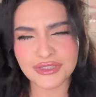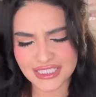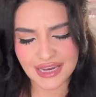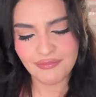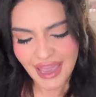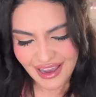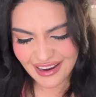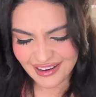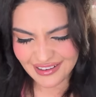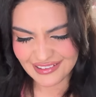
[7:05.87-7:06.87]
just like,
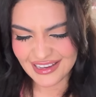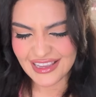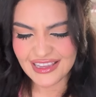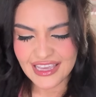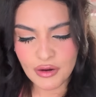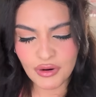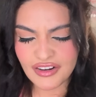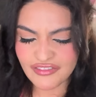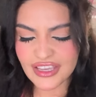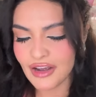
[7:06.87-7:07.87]
man, I
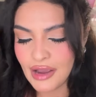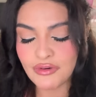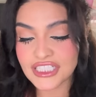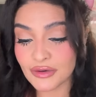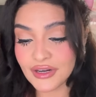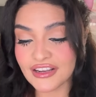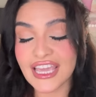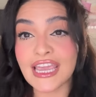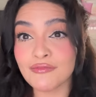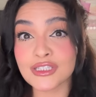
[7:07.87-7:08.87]
wish it would have
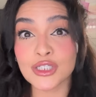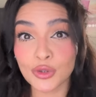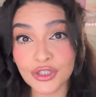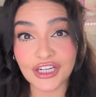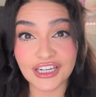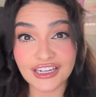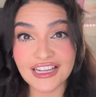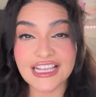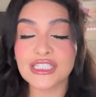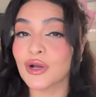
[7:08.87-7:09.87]
came sooner
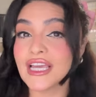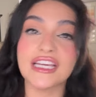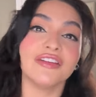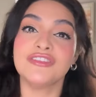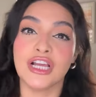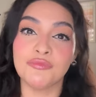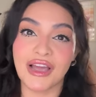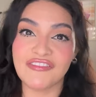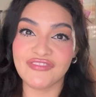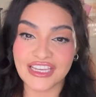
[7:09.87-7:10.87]
so I could have done
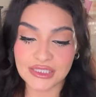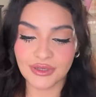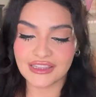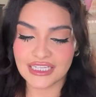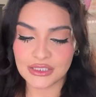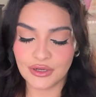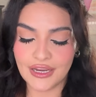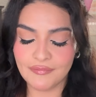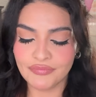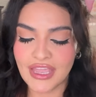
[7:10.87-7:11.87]
my face with this,
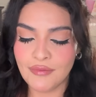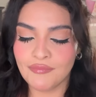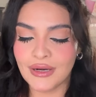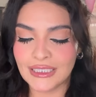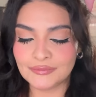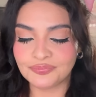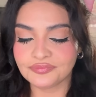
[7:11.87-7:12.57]
okay? But